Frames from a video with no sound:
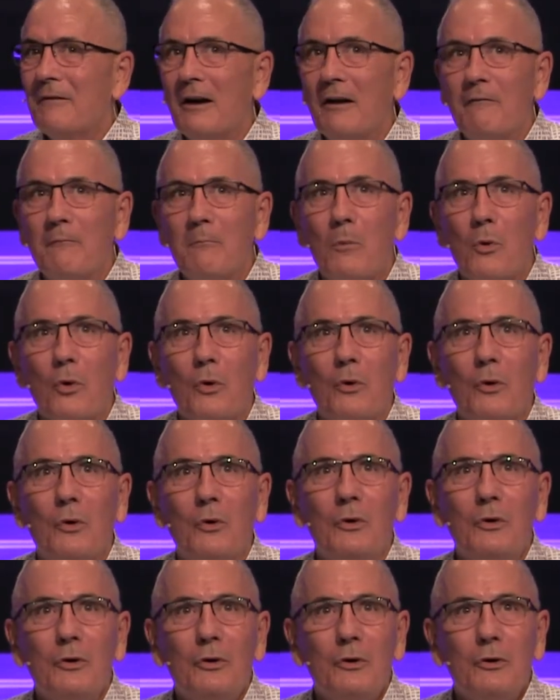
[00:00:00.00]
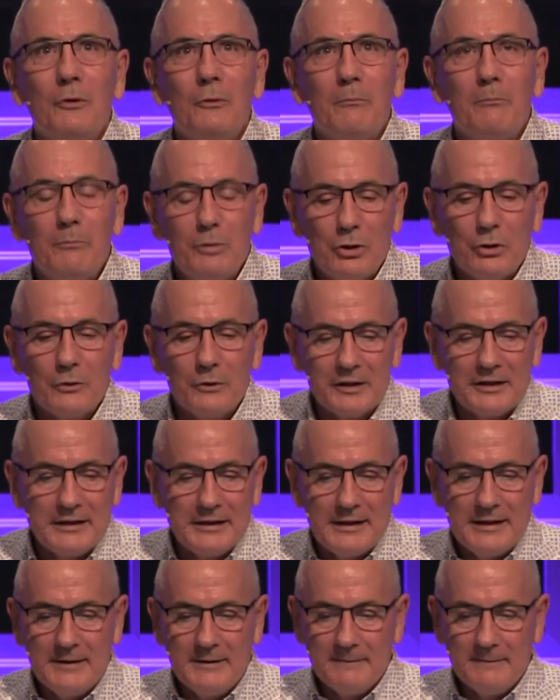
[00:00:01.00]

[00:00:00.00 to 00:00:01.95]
of moral purity.